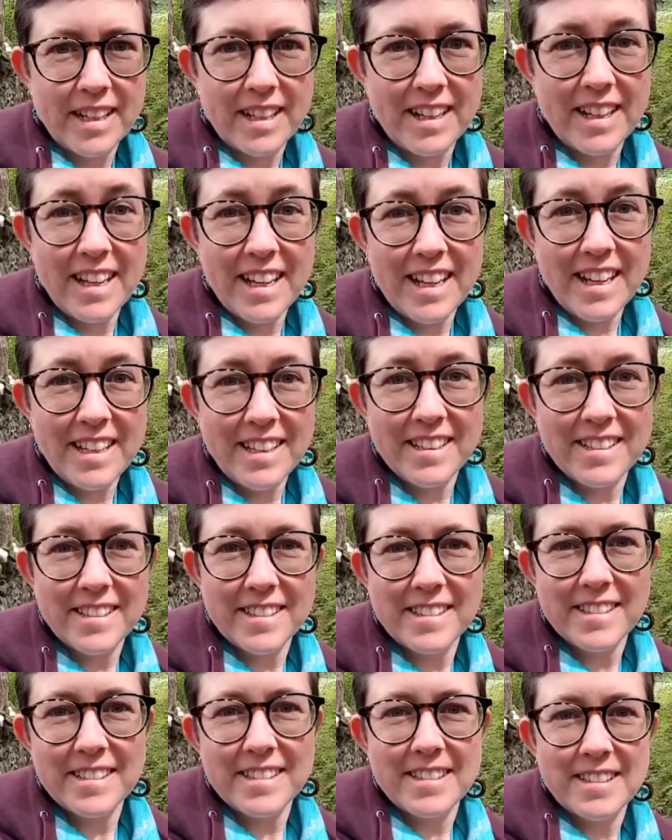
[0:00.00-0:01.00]
Hi,
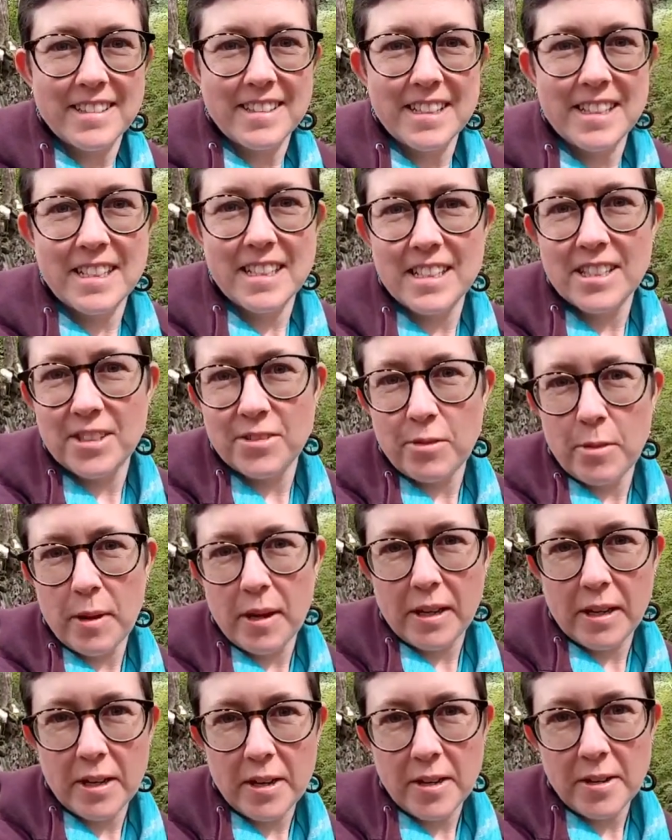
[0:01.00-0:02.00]
this is
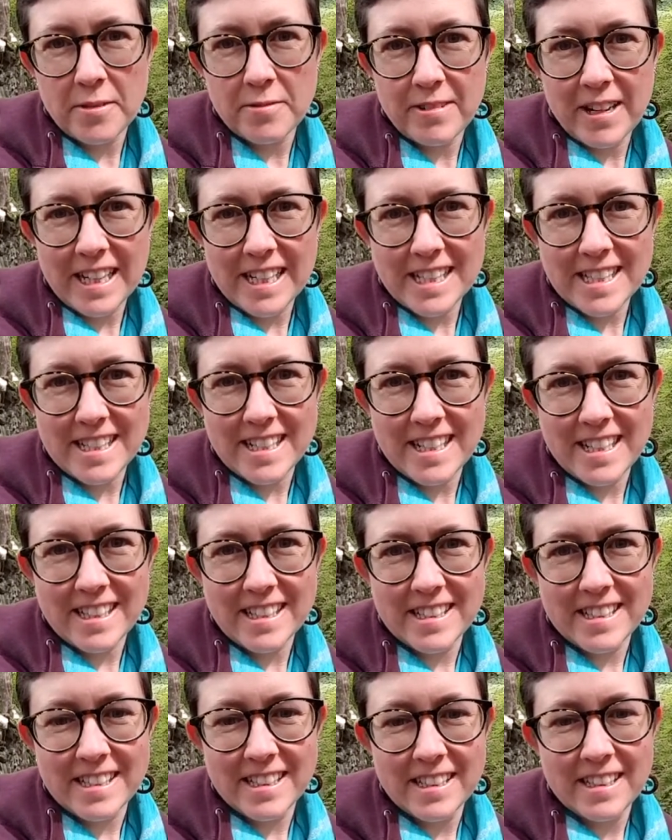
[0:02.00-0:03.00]
Rebecca
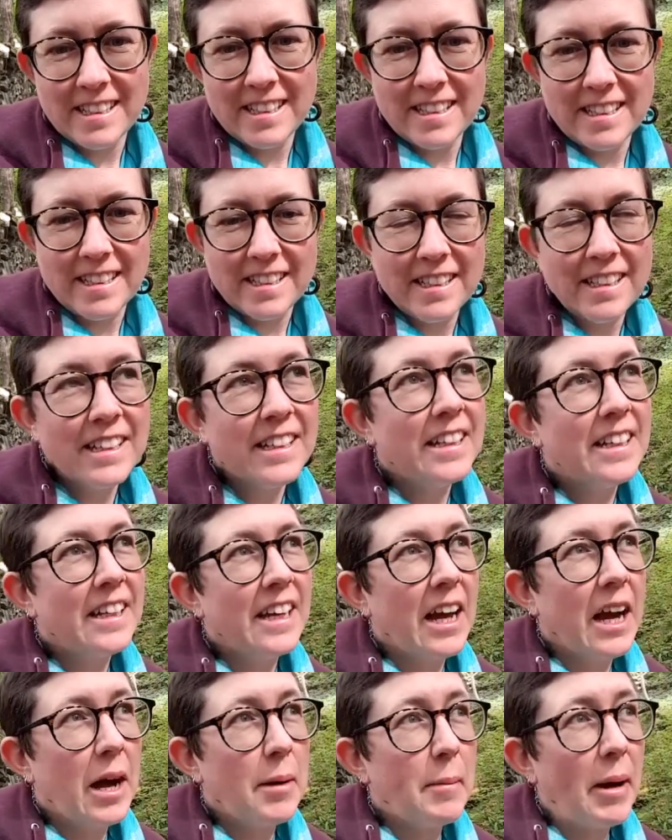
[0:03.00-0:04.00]
Ragsykes.
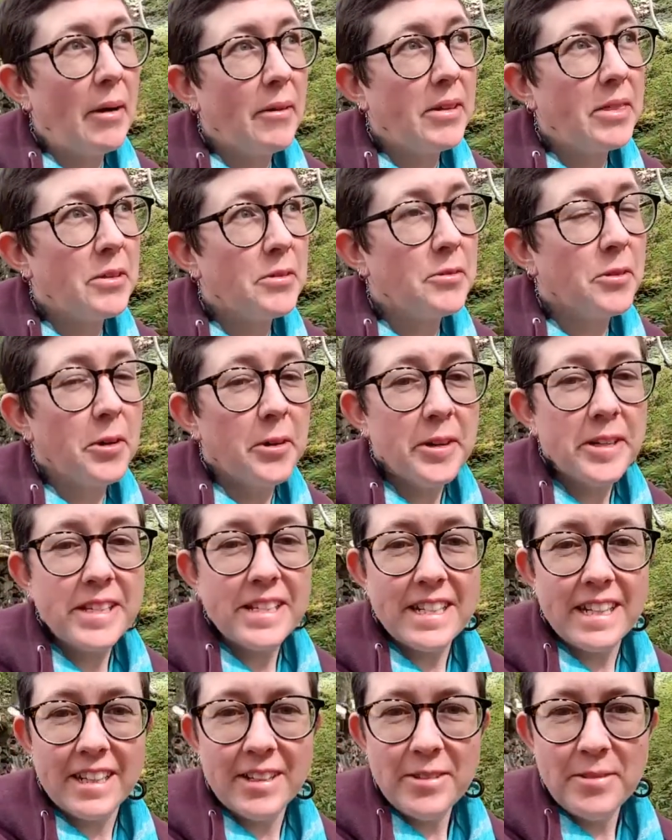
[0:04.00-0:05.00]
I'm out in the forest
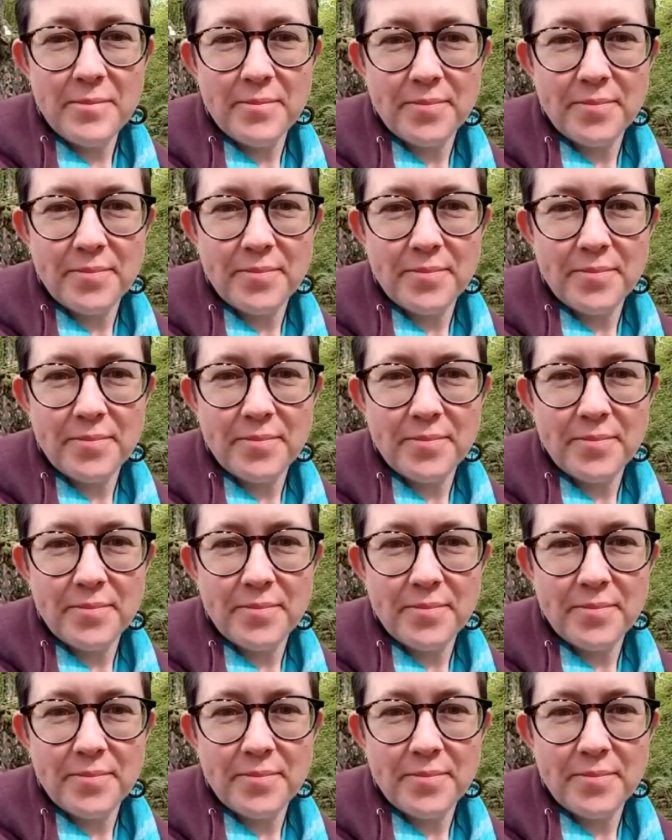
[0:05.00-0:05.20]
now.